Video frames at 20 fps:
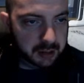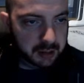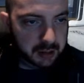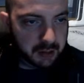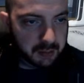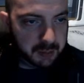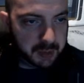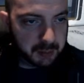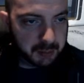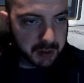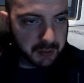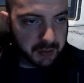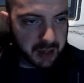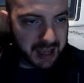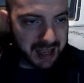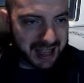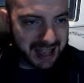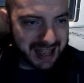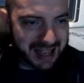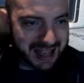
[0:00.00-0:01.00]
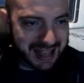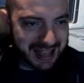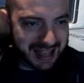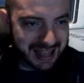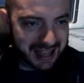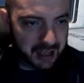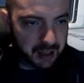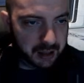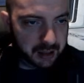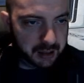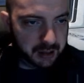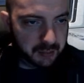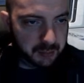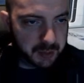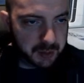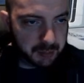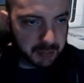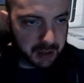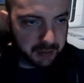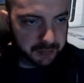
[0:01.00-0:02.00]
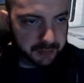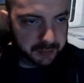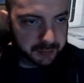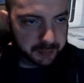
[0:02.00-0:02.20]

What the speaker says: Give him some love. Give him some love.